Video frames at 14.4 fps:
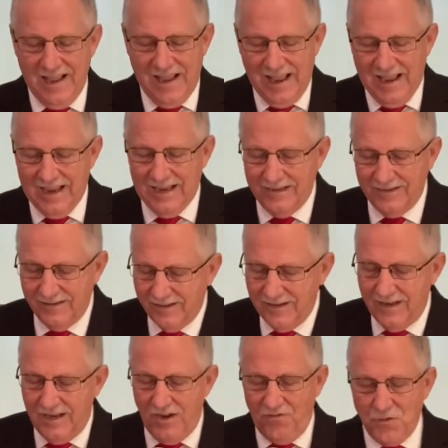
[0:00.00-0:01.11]
And
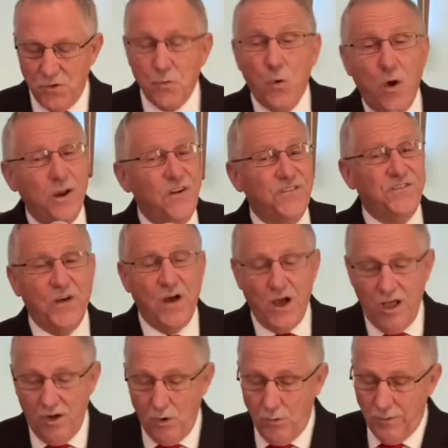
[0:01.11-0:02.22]
if you want to
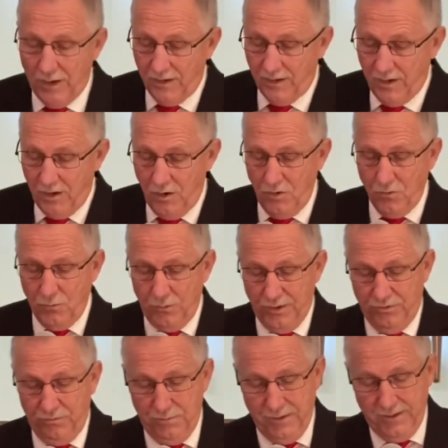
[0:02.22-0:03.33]
follow along
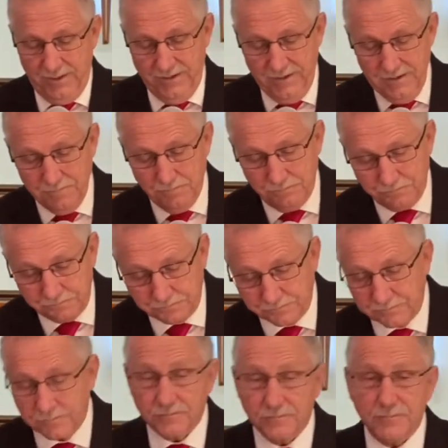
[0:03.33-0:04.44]
with me,
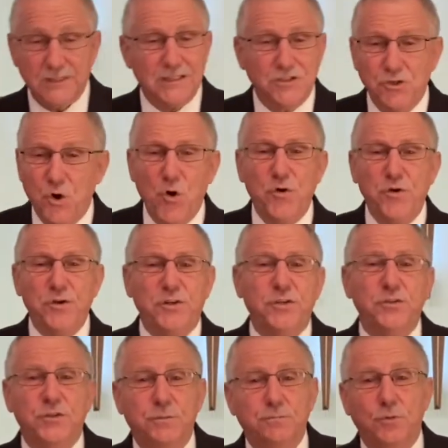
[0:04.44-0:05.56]
turn to
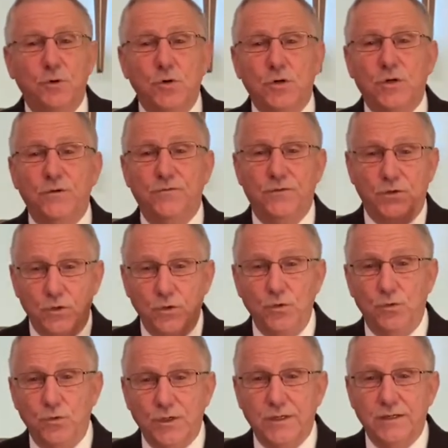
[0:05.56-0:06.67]
the book of
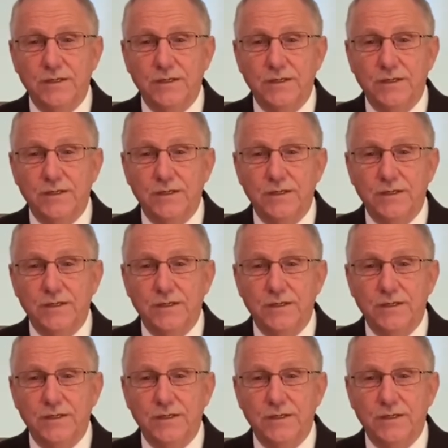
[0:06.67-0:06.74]
Luke,